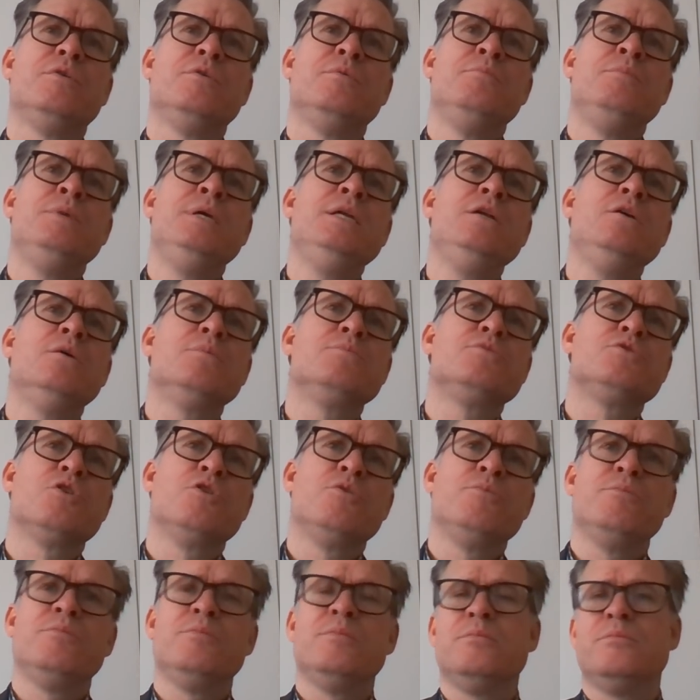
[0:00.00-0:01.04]

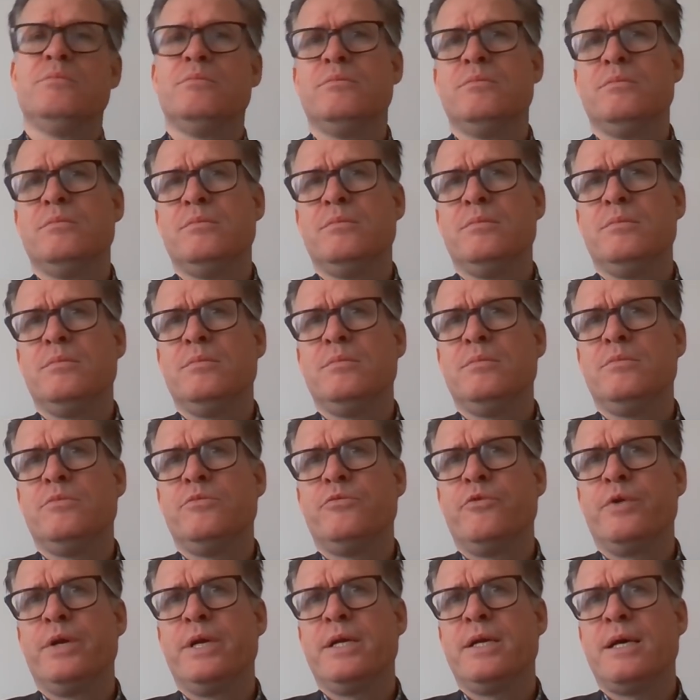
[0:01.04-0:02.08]
medium-term
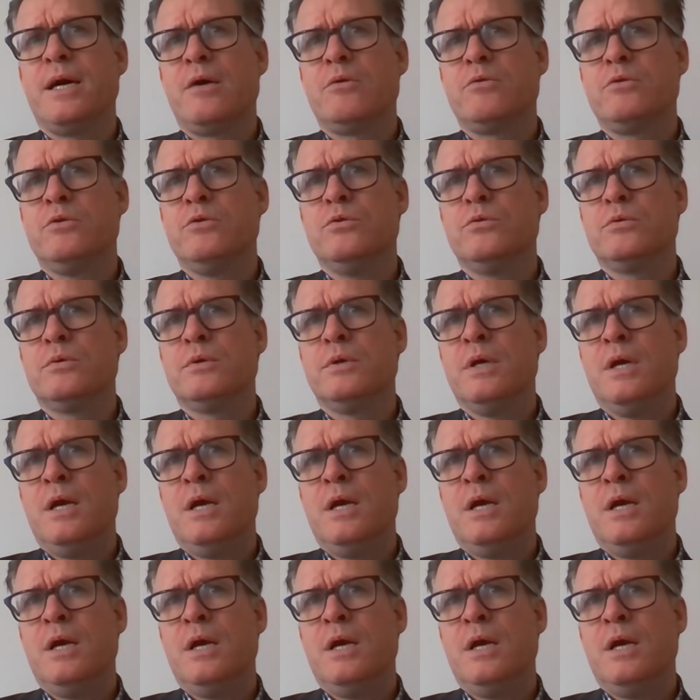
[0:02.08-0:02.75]
rate outlook,